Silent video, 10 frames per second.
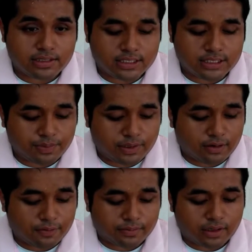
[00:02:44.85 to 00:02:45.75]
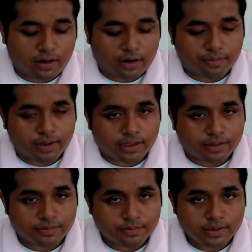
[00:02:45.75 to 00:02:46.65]
to disappear from the
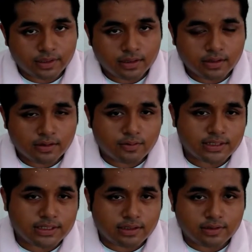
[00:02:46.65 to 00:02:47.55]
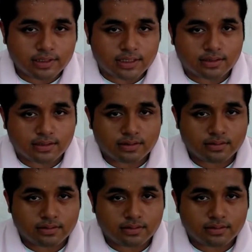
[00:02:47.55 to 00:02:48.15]
RMI. What do you think?